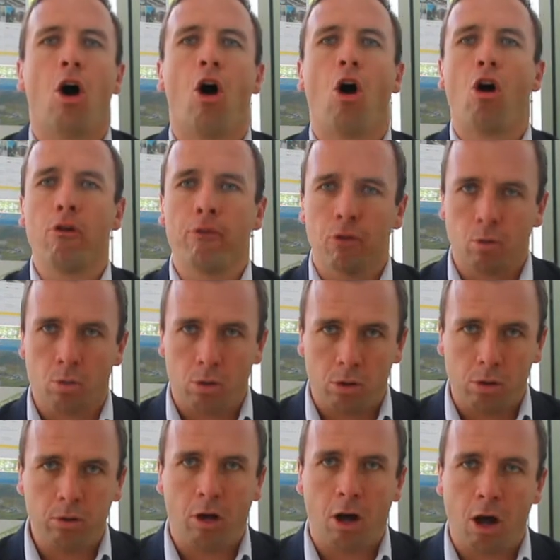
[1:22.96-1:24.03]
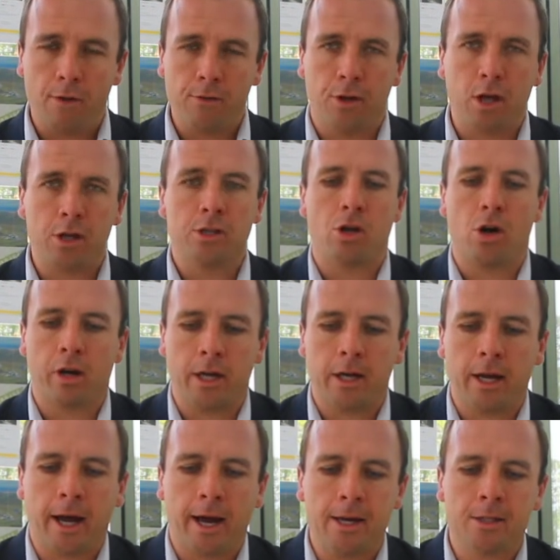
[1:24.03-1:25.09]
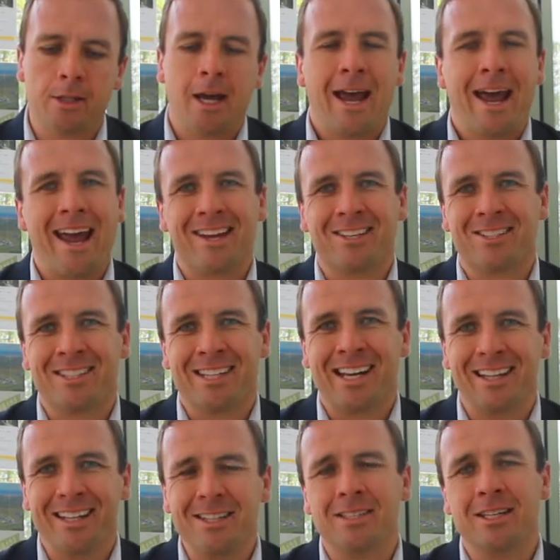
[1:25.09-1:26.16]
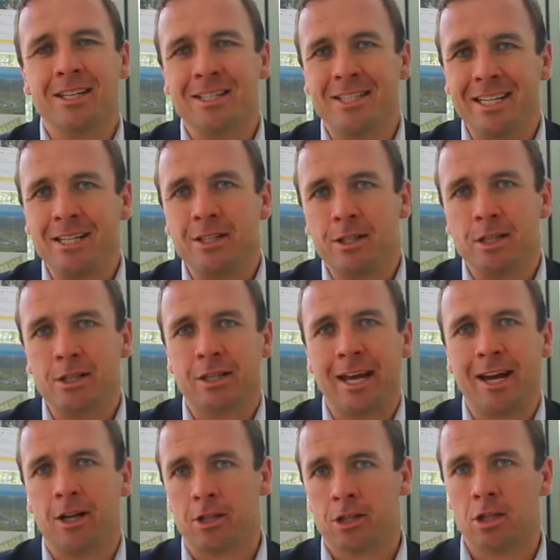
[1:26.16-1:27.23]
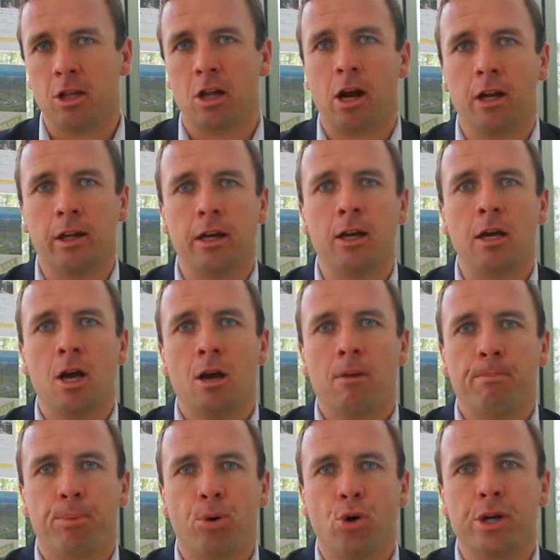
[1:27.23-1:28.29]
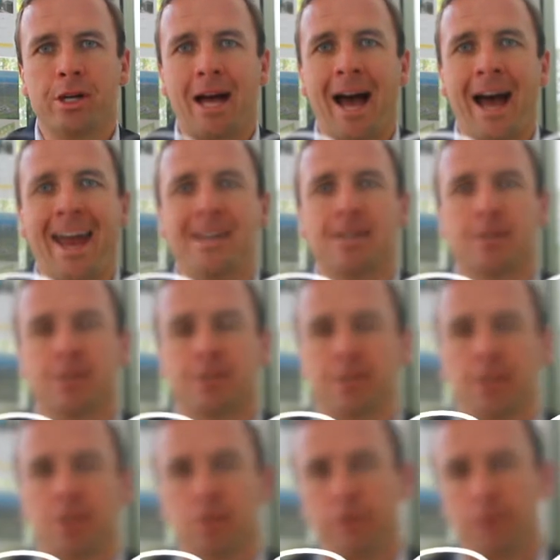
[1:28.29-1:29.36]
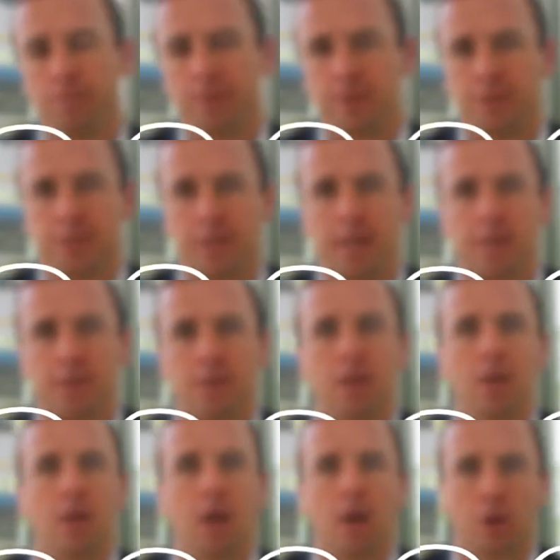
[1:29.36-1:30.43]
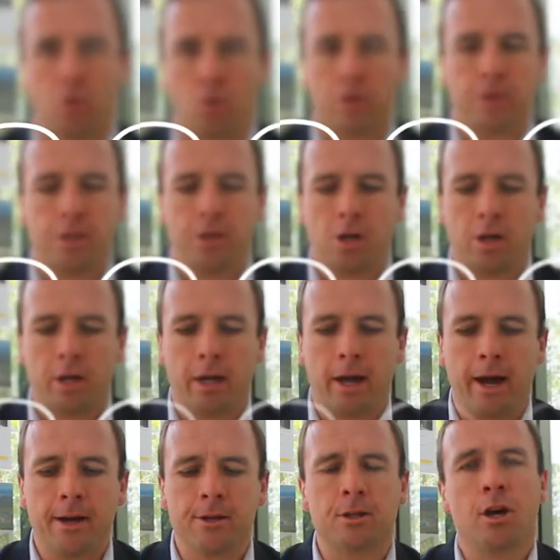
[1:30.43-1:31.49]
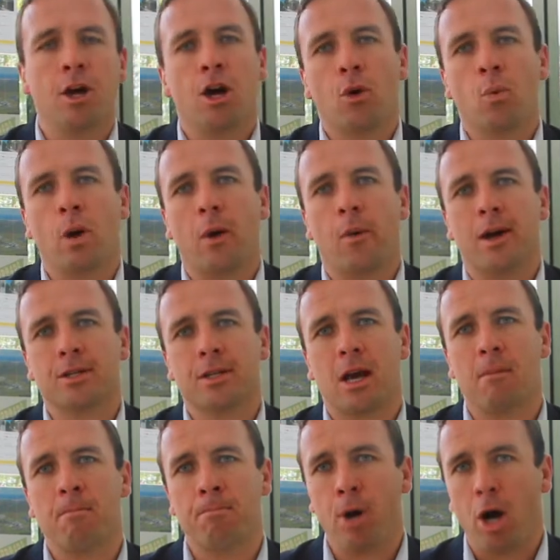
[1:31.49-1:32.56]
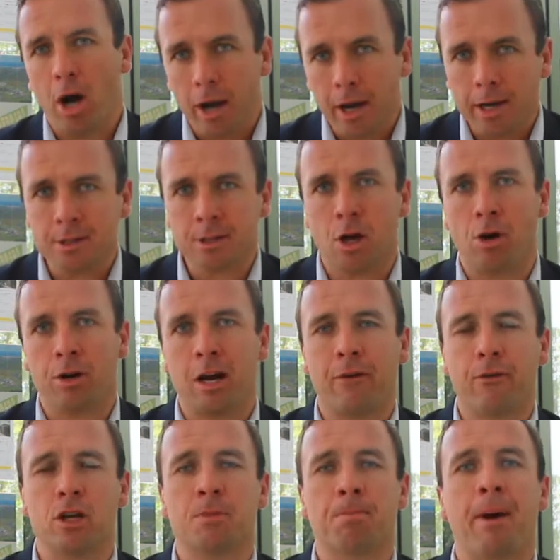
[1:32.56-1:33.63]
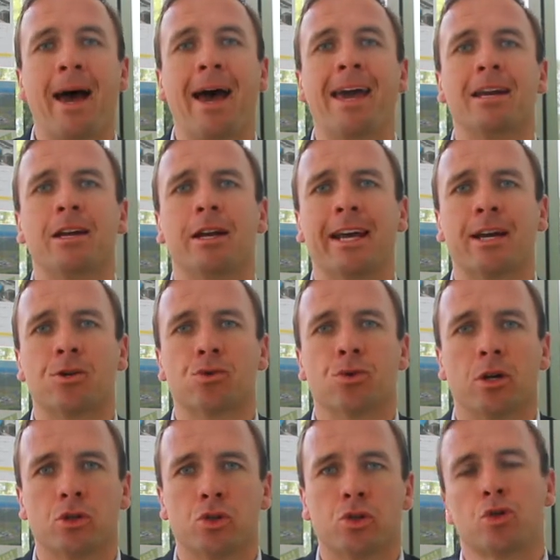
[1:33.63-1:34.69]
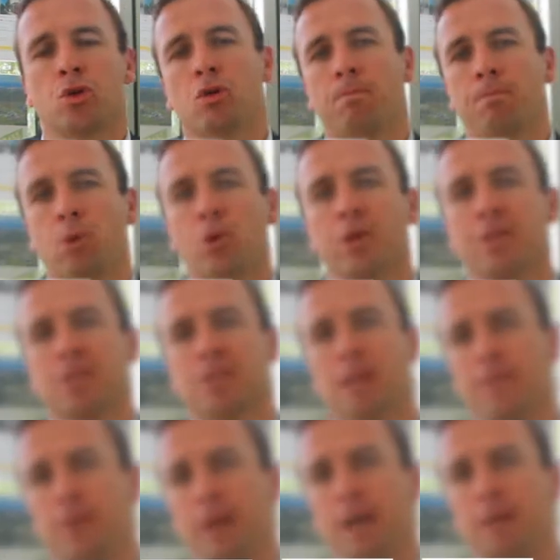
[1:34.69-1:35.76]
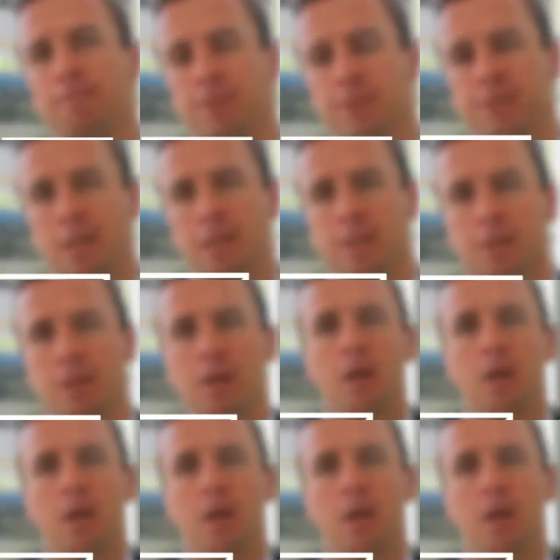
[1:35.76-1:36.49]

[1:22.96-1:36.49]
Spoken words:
Overall, over those 90 days, our sellers did discount slightly, 0.86% across the 90 days, whereas our buyers on average paid an extra 2.78%